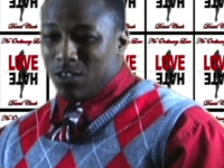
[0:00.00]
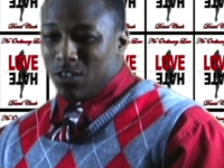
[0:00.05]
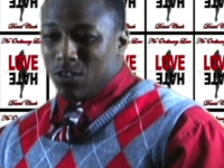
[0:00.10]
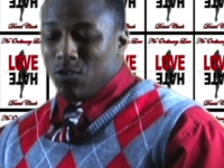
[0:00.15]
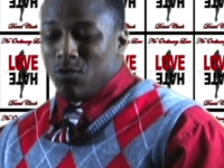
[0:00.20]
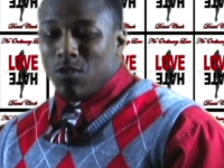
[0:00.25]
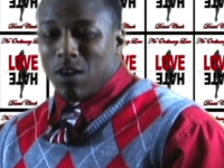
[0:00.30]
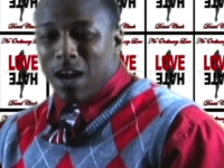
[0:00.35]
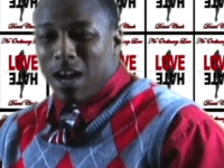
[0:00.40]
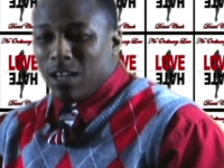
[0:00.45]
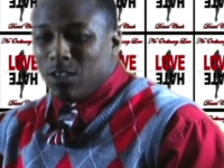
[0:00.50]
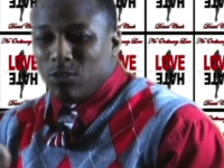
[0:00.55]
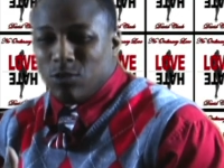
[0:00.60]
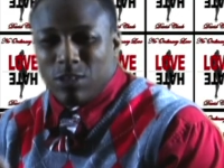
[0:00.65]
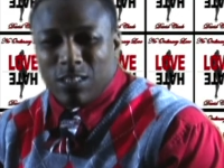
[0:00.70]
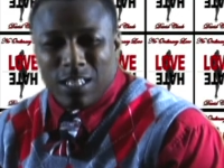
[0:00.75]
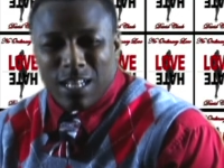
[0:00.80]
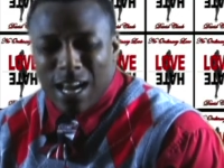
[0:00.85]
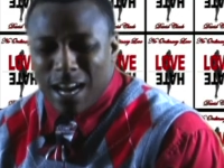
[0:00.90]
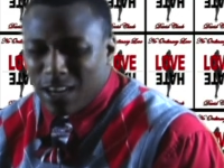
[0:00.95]
You know how you
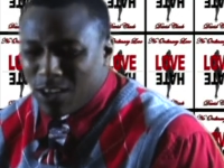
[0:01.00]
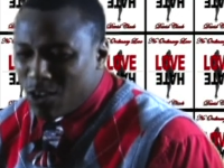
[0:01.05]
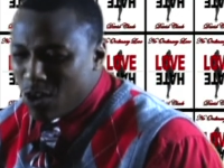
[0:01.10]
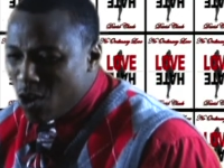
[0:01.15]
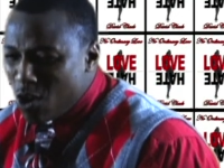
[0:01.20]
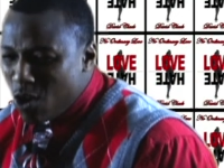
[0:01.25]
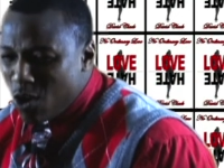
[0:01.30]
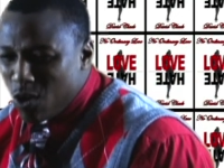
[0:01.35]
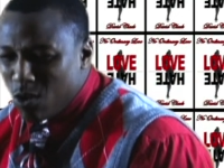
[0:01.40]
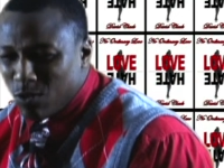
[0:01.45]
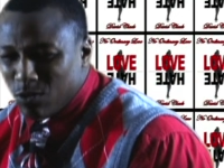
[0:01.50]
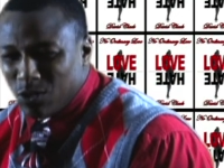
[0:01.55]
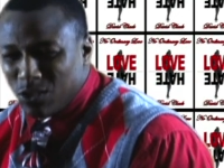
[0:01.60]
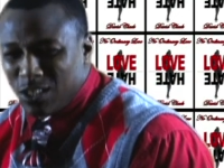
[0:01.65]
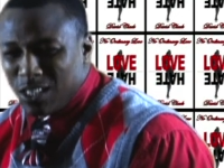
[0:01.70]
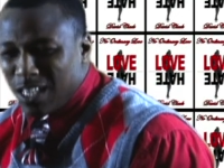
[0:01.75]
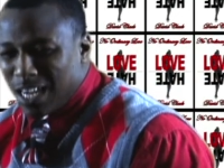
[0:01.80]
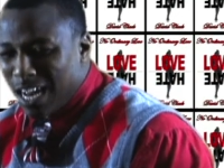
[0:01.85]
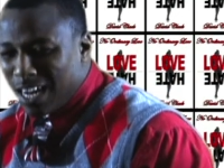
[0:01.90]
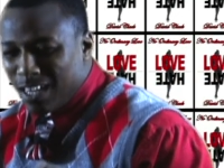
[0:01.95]
see that girl?
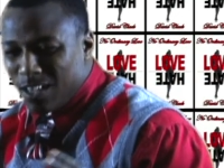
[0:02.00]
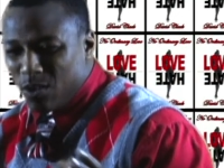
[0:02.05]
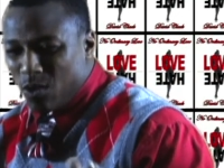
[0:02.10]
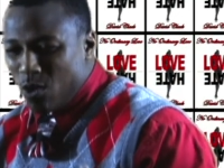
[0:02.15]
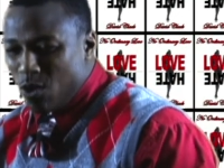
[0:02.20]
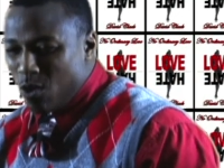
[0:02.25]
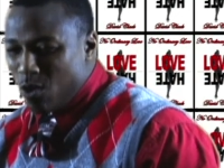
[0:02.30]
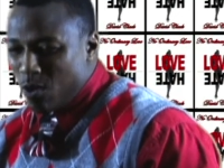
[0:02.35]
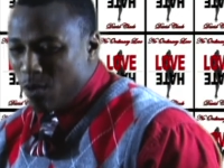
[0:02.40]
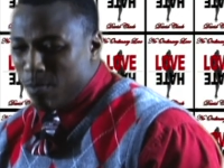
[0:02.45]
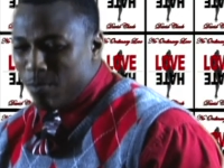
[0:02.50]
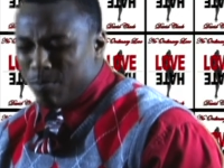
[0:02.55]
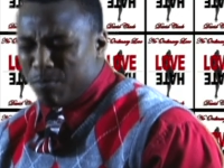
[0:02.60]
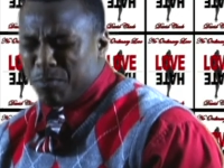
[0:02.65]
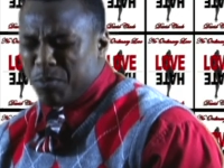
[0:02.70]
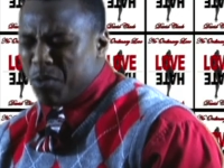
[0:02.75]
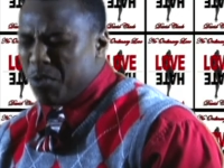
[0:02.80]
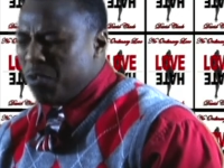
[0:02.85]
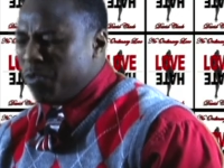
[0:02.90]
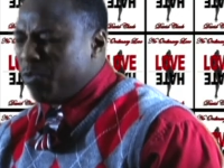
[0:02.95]
She got it all.
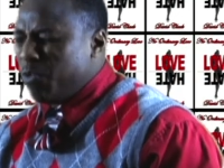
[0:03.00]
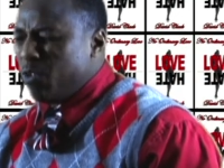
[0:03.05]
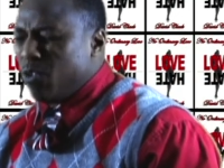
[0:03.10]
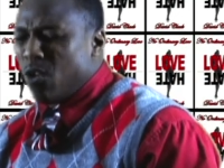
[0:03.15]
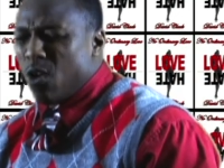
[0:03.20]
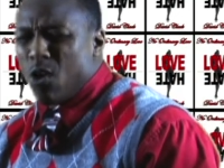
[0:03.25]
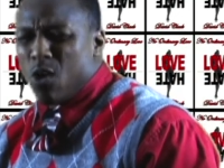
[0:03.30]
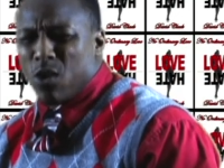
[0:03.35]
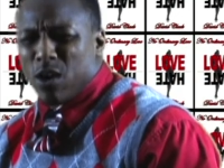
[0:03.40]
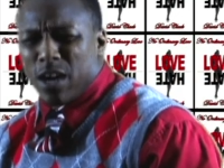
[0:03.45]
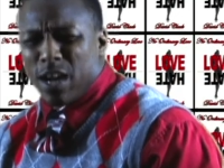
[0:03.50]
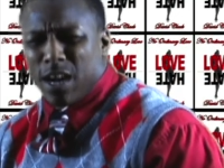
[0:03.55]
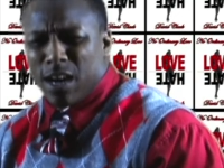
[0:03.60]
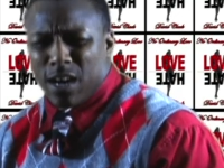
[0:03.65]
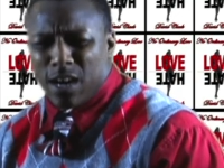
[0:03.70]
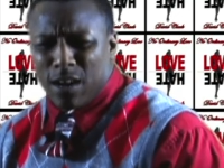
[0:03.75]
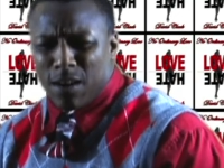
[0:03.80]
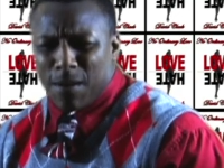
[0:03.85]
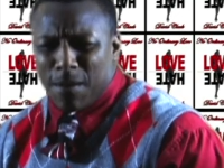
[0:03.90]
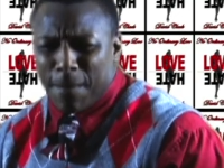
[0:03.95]
Beautiful long
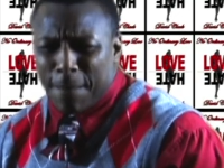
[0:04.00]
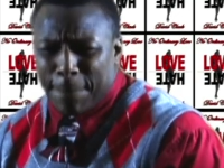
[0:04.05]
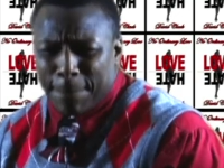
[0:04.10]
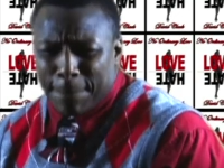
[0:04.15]
hair,